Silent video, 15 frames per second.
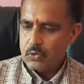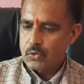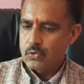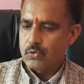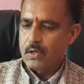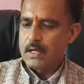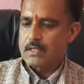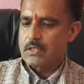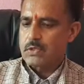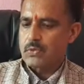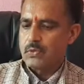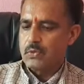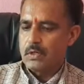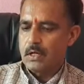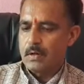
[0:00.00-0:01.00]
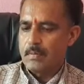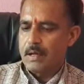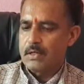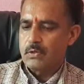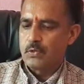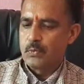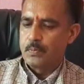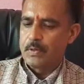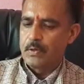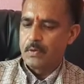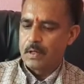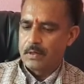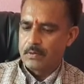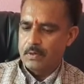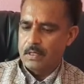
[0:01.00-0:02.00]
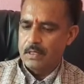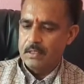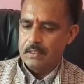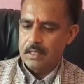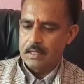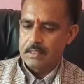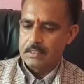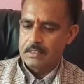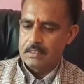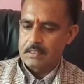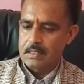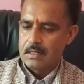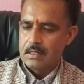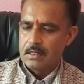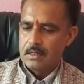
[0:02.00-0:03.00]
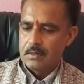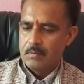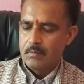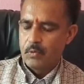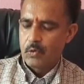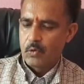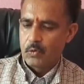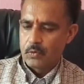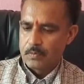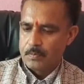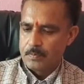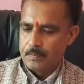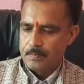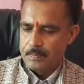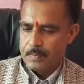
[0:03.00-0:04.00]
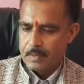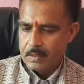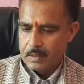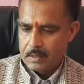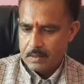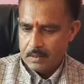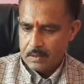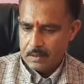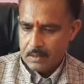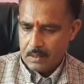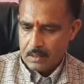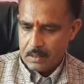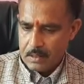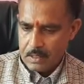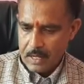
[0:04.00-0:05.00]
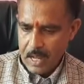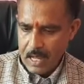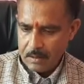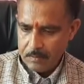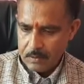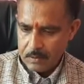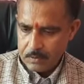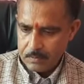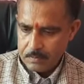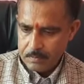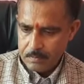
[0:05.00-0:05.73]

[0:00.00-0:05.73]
2s2, 2p1. Okay, that is boron. Carbon.